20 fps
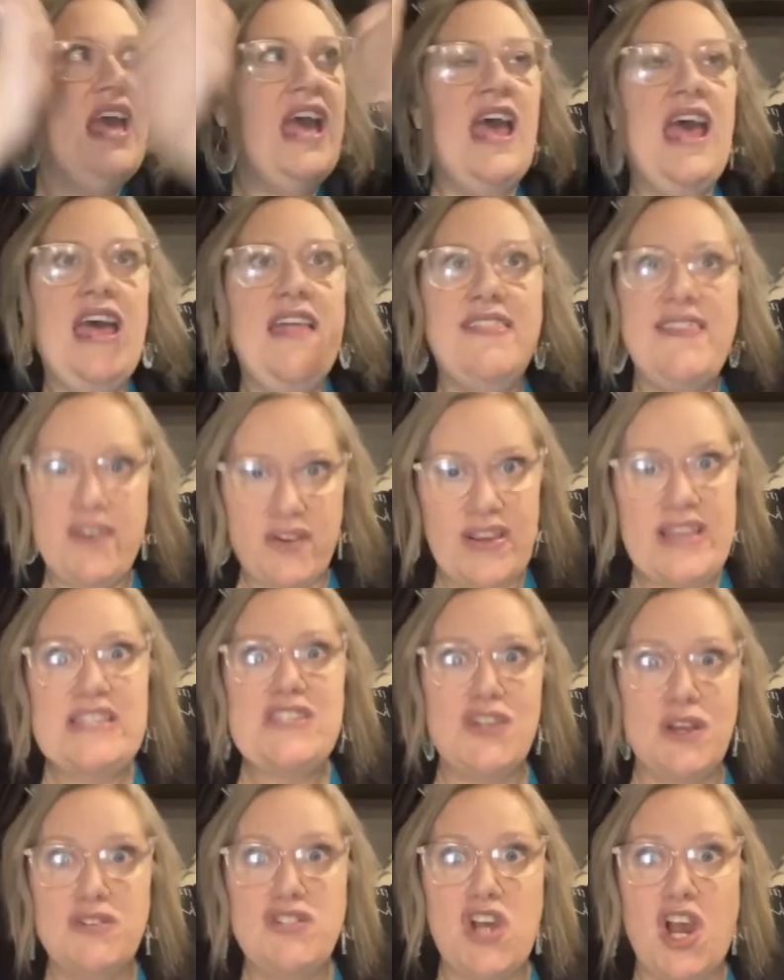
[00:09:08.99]
there is no
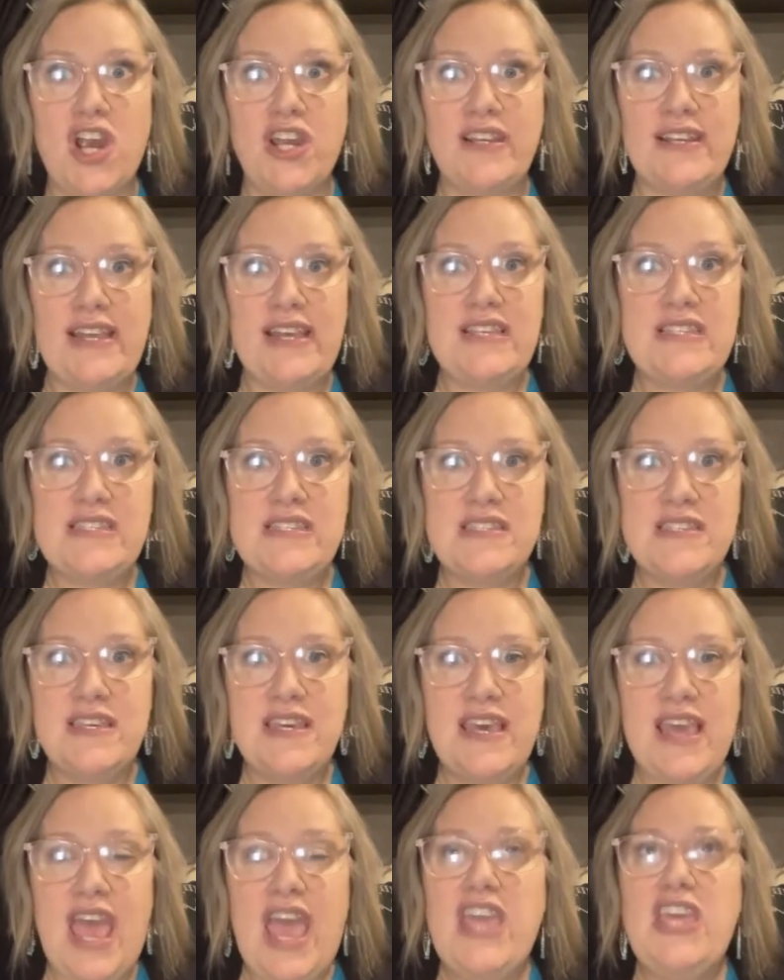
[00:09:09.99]
darkness.
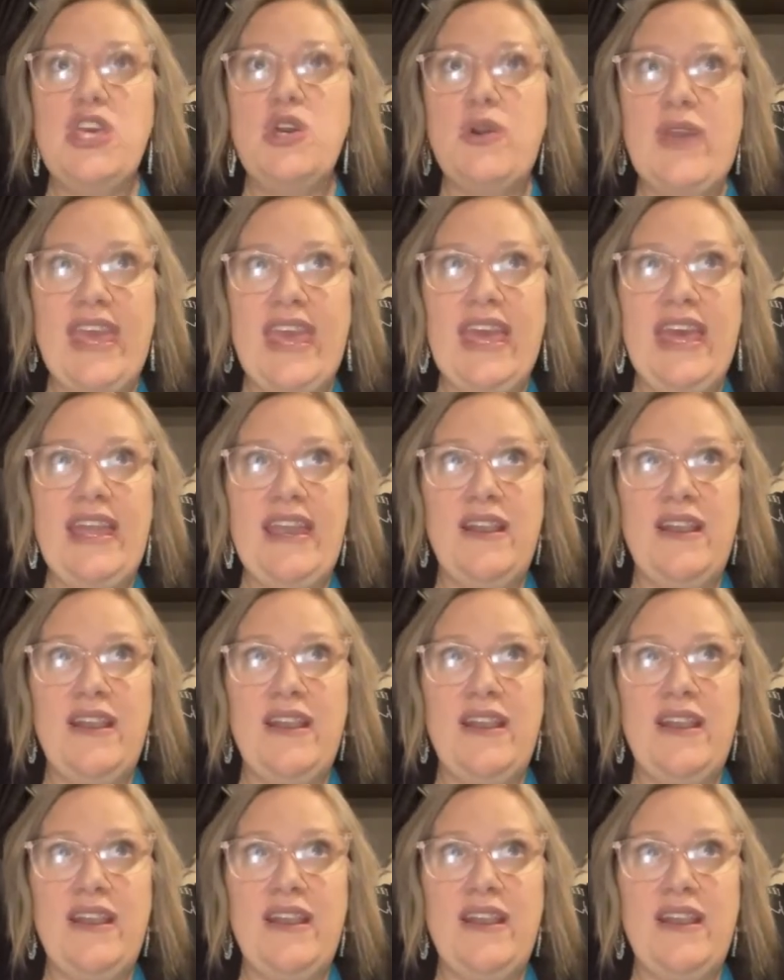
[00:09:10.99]
You can't,